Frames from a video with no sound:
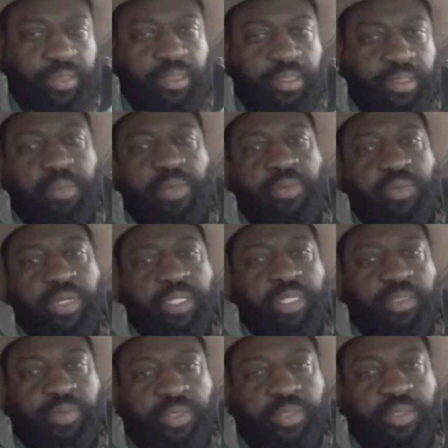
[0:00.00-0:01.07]
Let me read
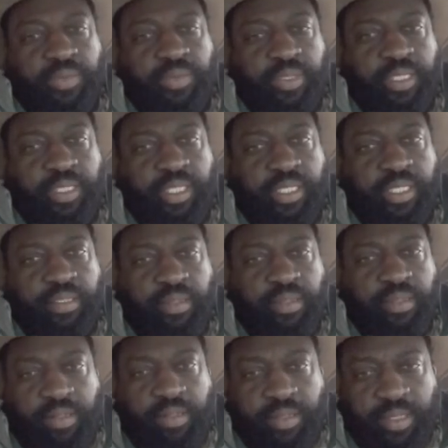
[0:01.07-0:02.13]
this, what Chris says.
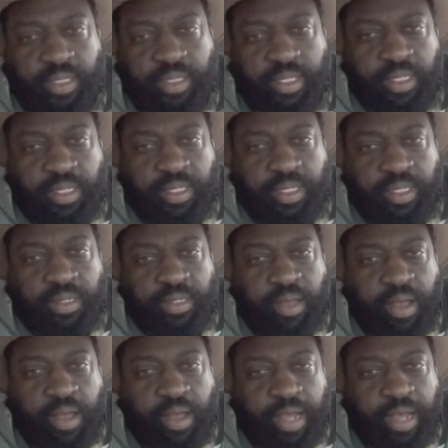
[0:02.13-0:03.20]

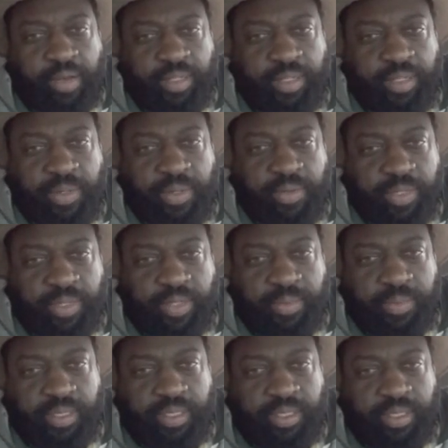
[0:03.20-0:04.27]
All right, Chris, Merry
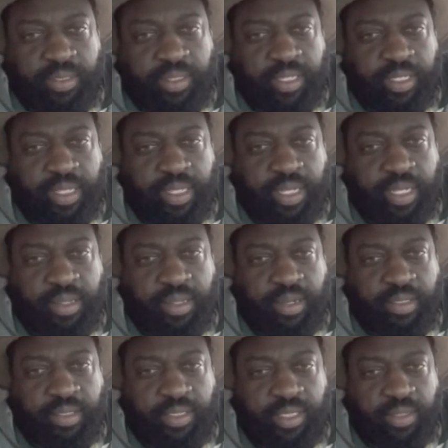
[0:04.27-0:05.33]
Christmas. Okay, thanks,
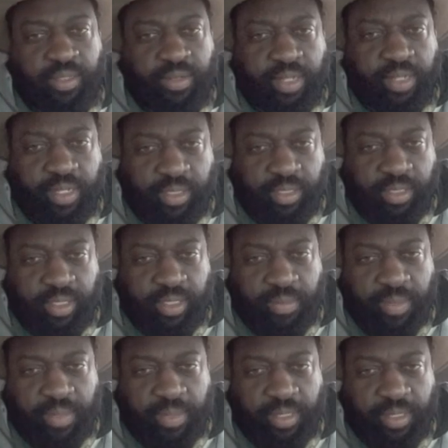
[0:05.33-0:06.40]
RC. Okay, it says
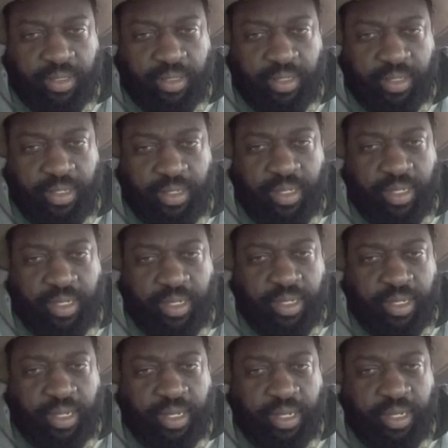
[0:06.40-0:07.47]
amen.
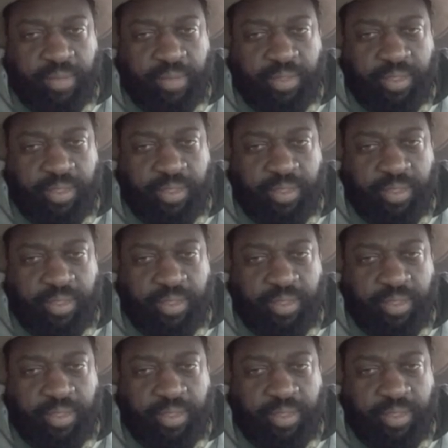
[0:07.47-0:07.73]
I have read